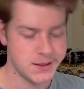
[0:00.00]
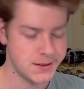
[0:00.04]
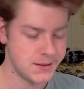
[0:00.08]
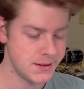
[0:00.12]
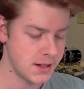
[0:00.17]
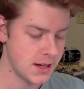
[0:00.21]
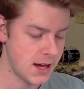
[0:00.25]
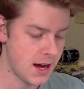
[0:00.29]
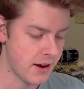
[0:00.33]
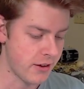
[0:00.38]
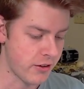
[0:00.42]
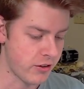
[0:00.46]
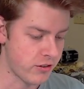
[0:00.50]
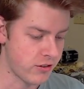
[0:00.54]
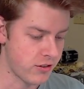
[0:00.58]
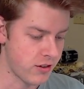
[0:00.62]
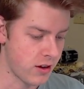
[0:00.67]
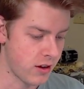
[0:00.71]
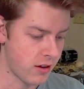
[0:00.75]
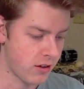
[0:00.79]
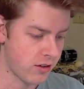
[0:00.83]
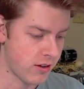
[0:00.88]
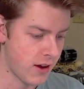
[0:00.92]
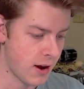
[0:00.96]
got a
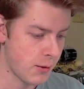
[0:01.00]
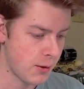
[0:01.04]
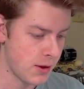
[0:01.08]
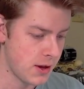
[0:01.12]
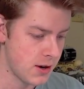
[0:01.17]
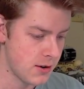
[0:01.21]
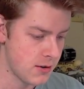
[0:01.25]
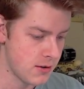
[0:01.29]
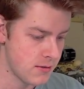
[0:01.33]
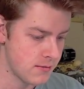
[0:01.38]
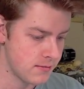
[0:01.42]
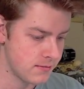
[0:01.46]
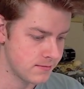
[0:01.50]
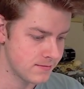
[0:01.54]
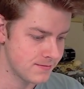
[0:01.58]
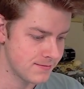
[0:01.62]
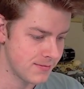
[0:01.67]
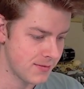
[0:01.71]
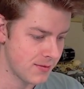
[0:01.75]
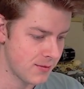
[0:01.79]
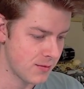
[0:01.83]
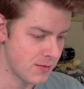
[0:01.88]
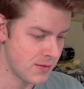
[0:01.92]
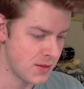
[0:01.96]
6. I really don't
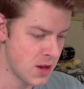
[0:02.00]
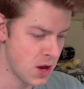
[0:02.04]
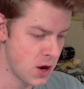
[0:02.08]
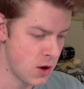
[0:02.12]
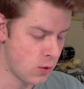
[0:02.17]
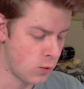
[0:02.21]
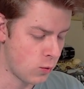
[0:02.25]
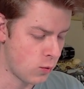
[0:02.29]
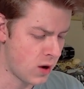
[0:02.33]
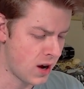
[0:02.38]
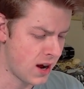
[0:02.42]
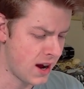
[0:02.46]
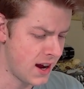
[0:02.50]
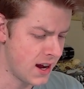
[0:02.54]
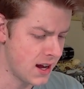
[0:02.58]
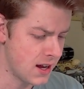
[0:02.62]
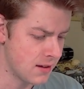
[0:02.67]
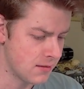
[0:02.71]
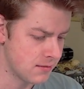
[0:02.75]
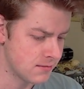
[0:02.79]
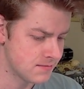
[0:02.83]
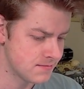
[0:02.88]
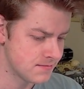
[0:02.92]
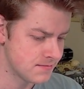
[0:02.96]
know why.
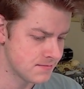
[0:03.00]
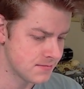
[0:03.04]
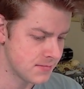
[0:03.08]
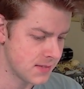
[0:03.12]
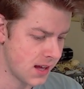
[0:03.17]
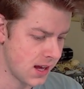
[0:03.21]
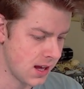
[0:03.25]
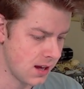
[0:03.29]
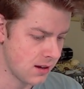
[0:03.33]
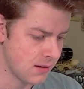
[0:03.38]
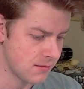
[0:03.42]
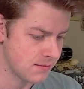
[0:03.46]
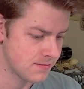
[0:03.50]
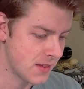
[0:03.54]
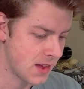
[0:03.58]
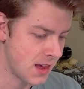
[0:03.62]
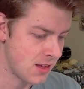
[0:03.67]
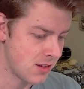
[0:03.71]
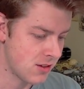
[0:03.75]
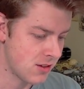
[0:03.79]
Like, it